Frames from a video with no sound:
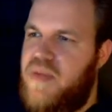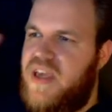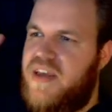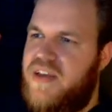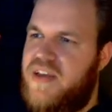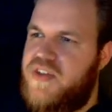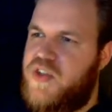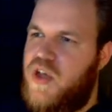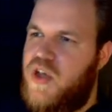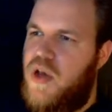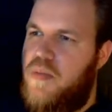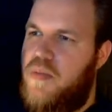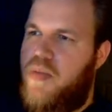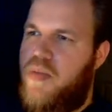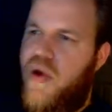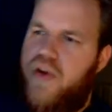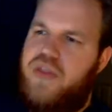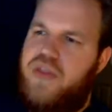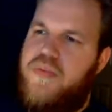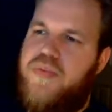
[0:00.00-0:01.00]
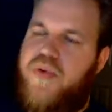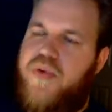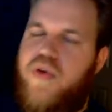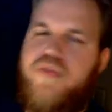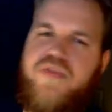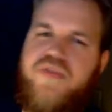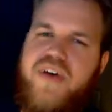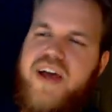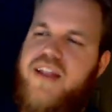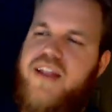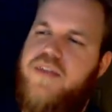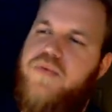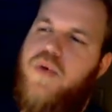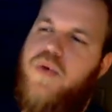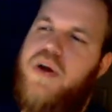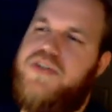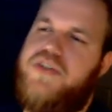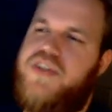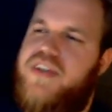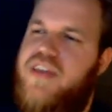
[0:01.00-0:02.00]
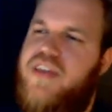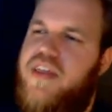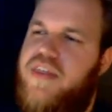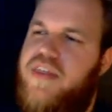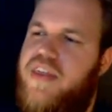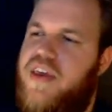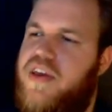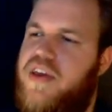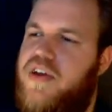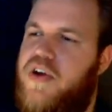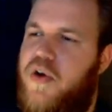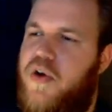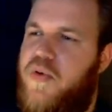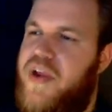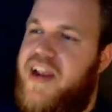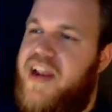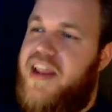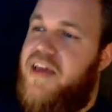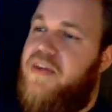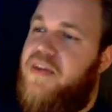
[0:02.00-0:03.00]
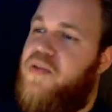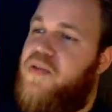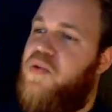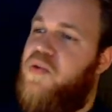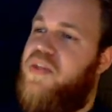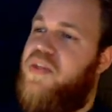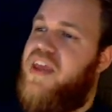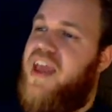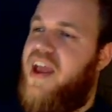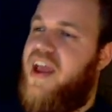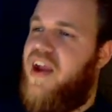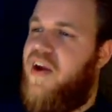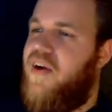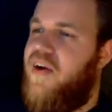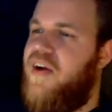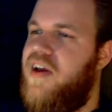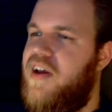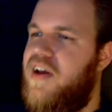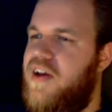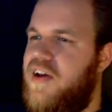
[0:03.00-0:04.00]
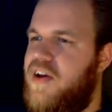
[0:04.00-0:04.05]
Because part of the profile of watching that thing careening through the air,